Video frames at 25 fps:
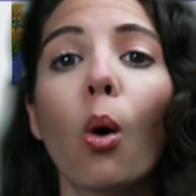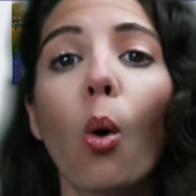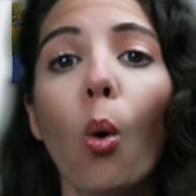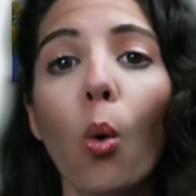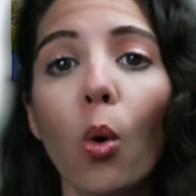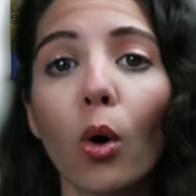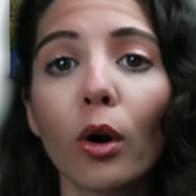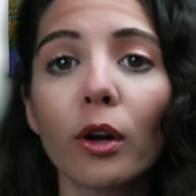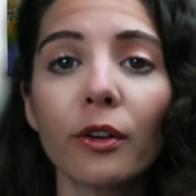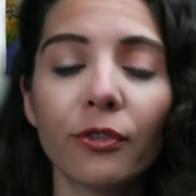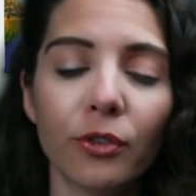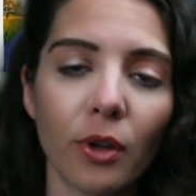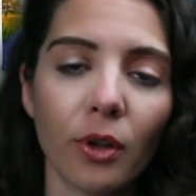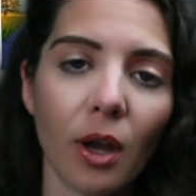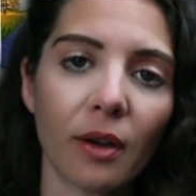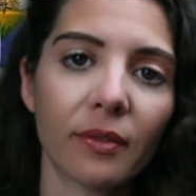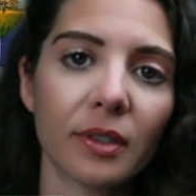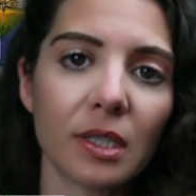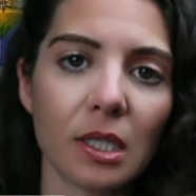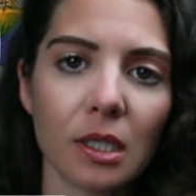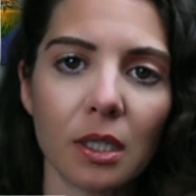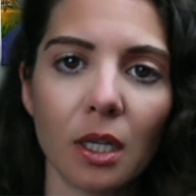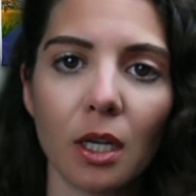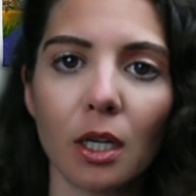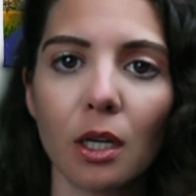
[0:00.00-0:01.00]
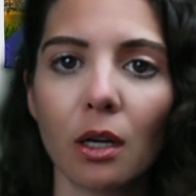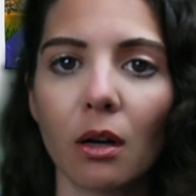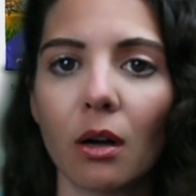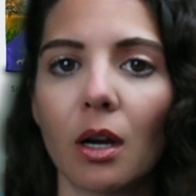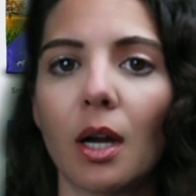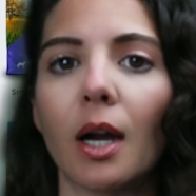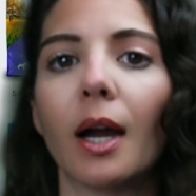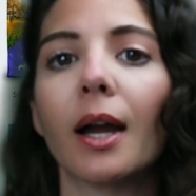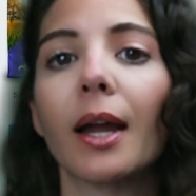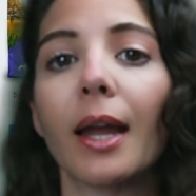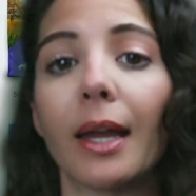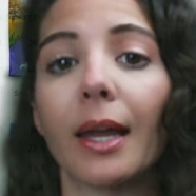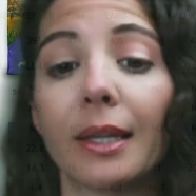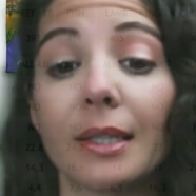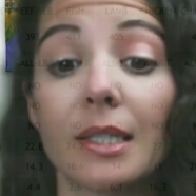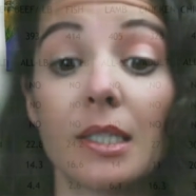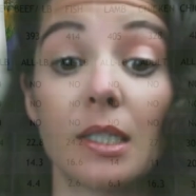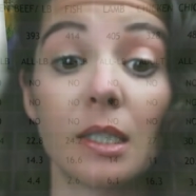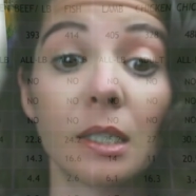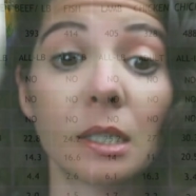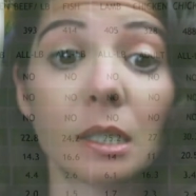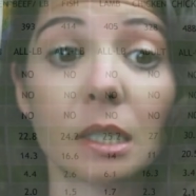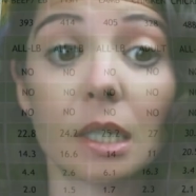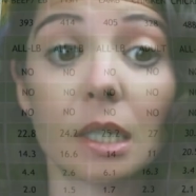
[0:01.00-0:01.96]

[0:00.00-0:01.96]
or if you have a senior, against the